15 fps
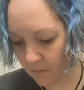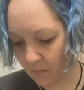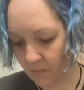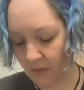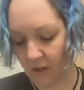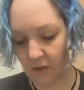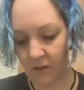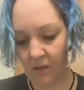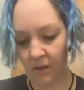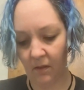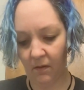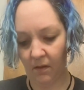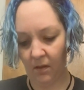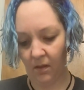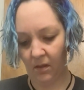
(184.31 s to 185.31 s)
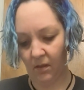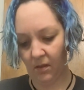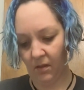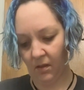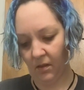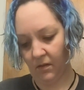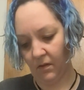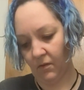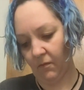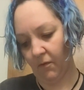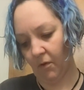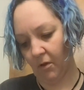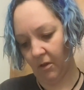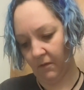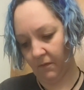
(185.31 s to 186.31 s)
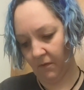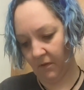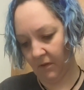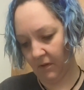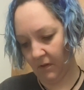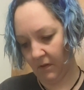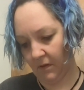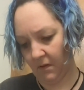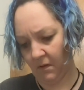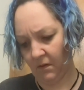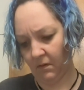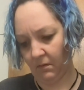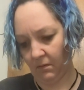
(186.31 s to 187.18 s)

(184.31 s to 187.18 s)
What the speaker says: melting the adhesive off with this